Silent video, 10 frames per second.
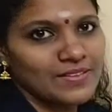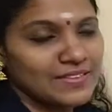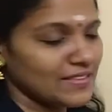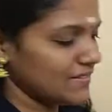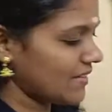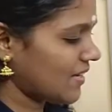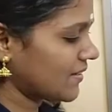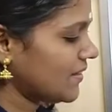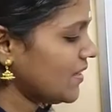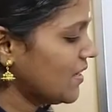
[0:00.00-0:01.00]
These are
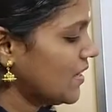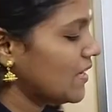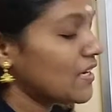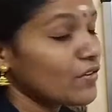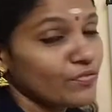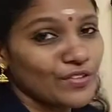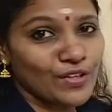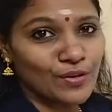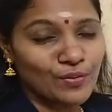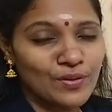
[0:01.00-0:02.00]
the left
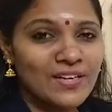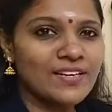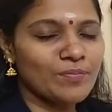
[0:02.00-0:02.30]
regular